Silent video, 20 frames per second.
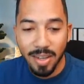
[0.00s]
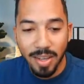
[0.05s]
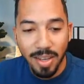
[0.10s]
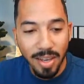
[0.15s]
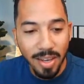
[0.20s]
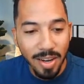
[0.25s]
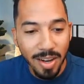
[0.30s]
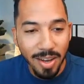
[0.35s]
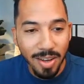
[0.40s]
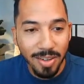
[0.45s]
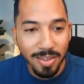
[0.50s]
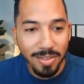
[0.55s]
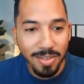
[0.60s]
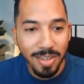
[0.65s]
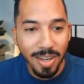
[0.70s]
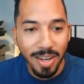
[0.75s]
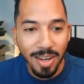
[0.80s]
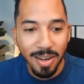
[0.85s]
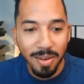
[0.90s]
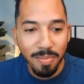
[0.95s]

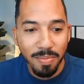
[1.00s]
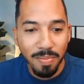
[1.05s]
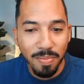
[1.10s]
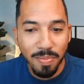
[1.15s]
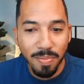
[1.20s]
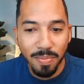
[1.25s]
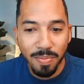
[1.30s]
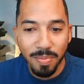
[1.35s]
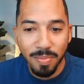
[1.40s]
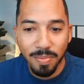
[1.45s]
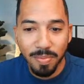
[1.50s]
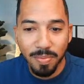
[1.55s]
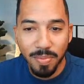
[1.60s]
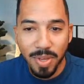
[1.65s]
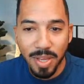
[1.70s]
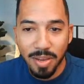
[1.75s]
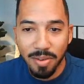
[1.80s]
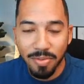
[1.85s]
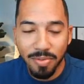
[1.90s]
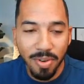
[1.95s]

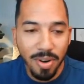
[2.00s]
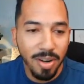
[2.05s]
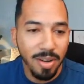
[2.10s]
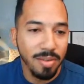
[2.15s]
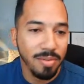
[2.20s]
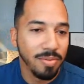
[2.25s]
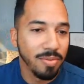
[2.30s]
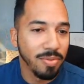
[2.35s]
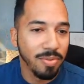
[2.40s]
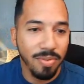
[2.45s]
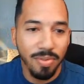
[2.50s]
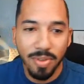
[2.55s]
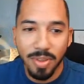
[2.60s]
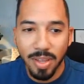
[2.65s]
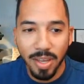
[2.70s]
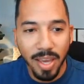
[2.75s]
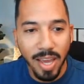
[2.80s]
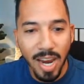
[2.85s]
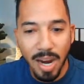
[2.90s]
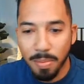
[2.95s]
be in front of
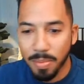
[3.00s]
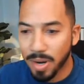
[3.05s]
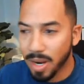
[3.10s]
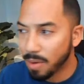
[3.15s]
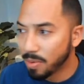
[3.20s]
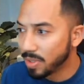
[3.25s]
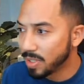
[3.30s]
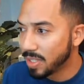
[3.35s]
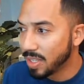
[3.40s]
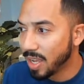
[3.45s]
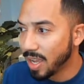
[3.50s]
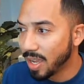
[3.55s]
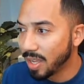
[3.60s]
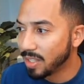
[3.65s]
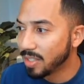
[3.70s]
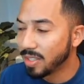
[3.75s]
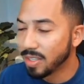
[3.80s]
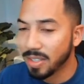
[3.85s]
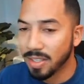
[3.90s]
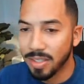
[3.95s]
the camera, I would say,
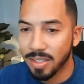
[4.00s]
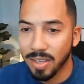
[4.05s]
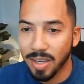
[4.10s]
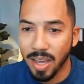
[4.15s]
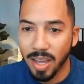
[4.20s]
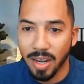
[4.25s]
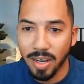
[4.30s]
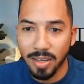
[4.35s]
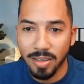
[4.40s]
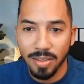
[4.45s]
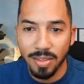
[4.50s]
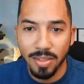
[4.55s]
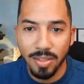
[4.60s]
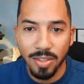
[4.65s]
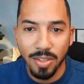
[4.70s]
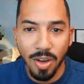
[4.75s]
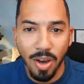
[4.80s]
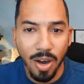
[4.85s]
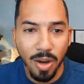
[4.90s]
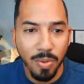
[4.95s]
to kind of
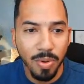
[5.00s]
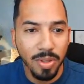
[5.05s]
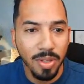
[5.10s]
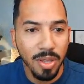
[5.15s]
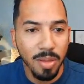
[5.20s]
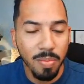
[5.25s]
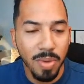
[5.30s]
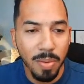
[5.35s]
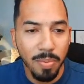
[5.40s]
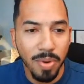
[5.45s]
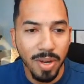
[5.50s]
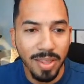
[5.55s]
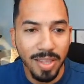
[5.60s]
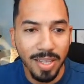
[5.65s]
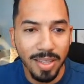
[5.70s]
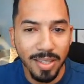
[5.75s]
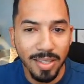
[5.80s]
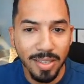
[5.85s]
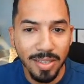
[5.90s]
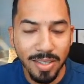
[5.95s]
talk with other people. I
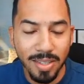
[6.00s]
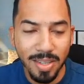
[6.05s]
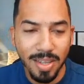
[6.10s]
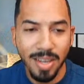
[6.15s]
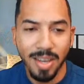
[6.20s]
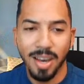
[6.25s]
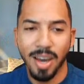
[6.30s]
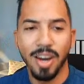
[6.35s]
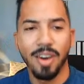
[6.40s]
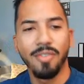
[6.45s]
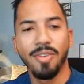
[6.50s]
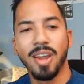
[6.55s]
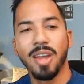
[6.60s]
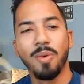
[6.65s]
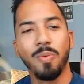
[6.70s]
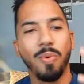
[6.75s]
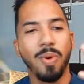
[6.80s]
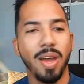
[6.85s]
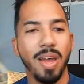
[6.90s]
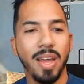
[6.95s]
think this is a
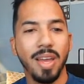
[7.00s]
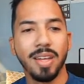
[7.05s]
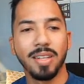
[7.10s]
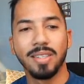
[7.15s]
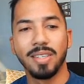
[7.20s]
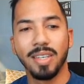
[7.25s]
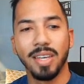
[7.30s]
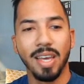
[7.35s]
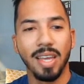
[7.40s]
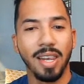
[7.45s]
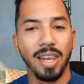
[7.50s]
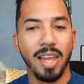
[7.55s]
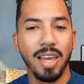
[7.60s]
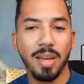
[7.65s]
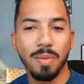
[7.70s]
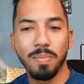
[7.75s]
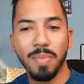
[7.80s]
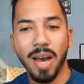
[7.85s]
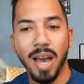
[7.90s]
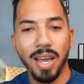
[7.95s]
great way to get
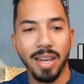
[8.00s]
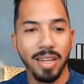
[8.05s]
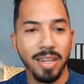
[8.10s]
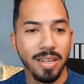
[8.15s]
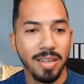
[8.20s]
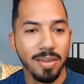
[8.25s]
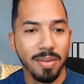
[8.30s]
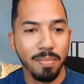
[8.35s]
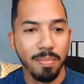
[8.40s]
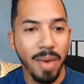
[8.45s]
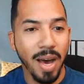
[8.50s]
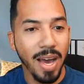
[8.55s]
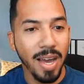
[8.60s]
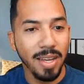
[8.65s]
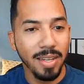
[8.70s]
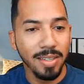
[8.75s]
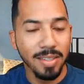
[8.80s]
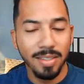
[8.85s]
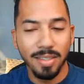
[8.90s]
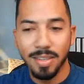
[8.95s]
like-minded
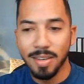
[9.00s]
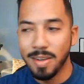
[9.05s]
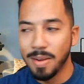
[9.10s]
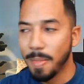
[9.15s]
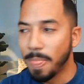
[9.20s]
minds